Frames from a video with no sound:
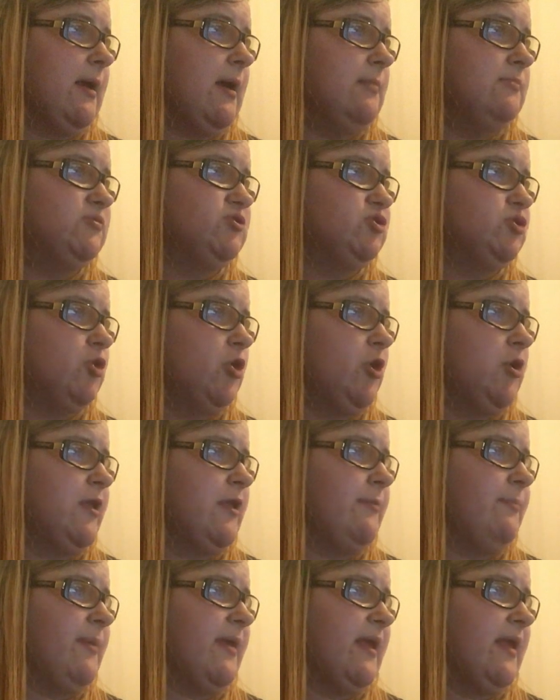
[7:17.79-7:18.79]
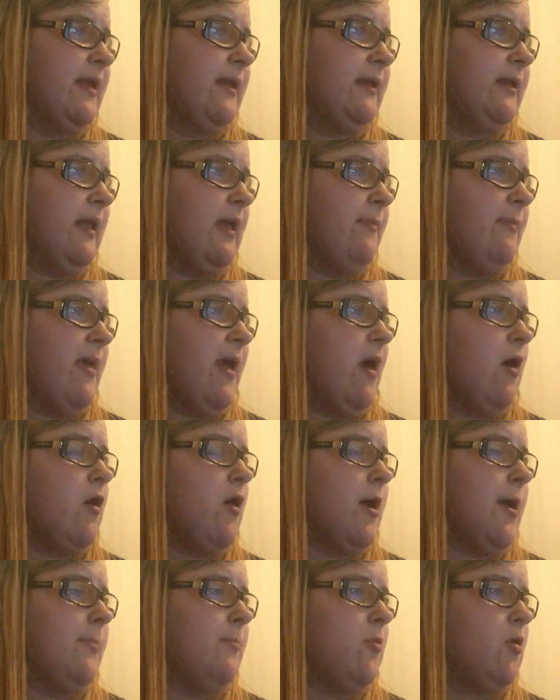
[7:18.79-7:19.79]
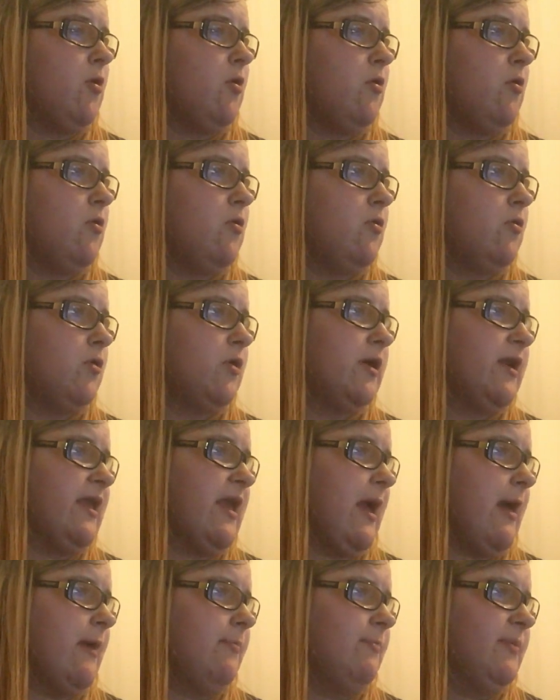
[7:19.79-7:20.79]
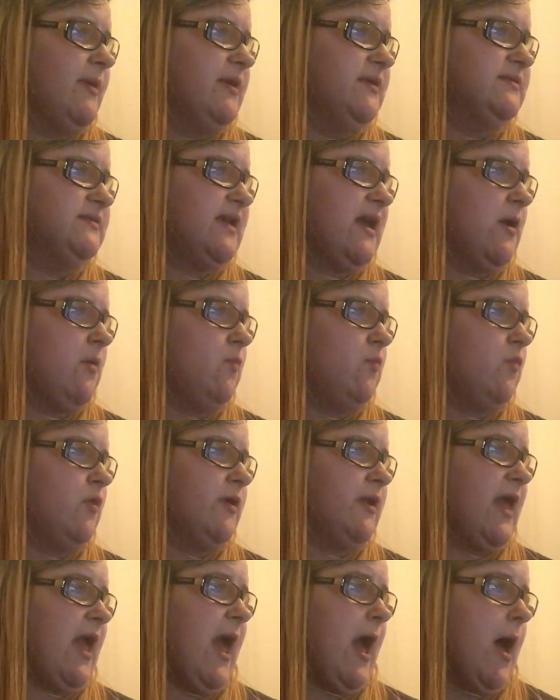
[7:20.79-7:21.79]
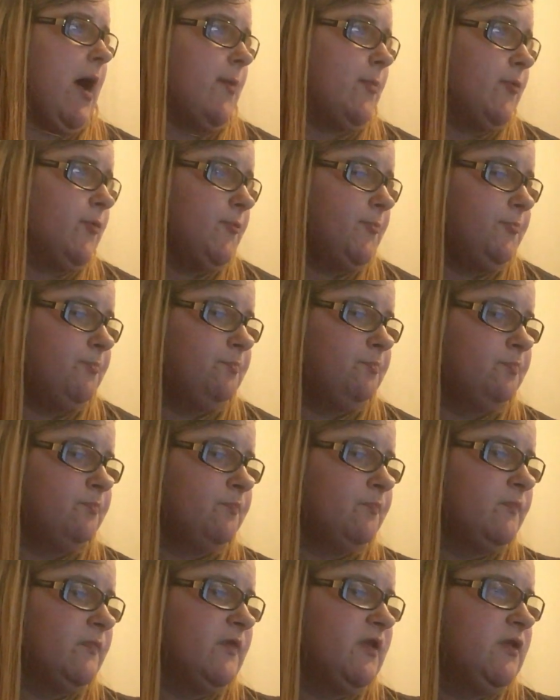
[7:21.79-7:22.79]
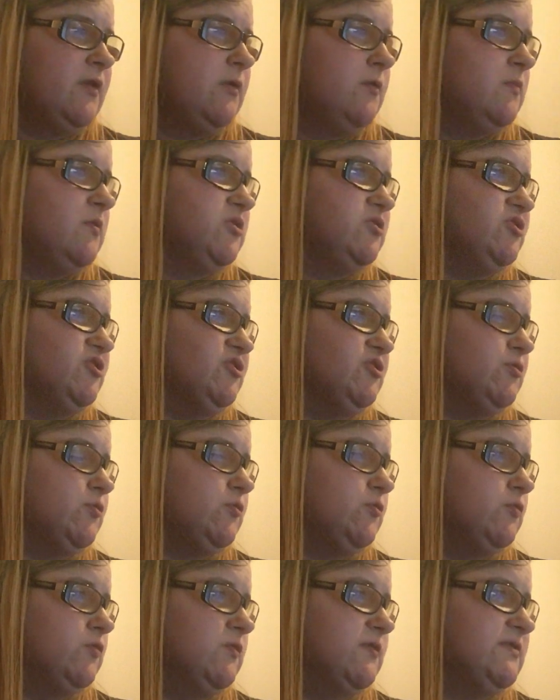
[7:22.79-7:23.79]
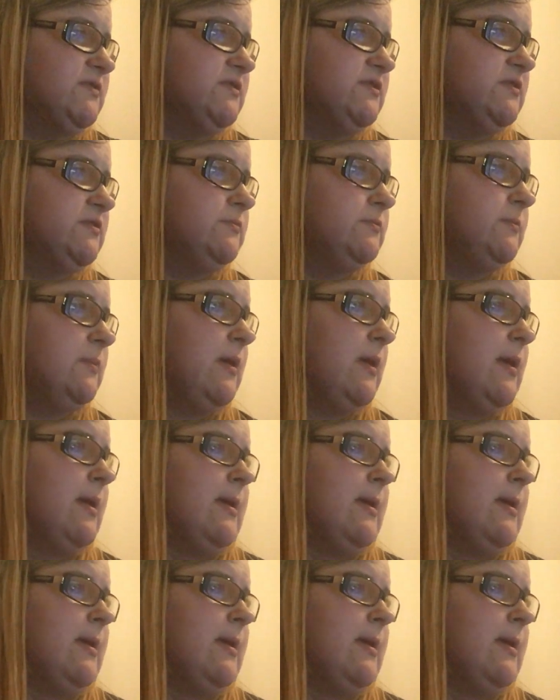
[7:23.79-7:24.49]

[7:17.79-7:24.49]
I'm slowly picking them out. I already have picked out one album, which is awesome.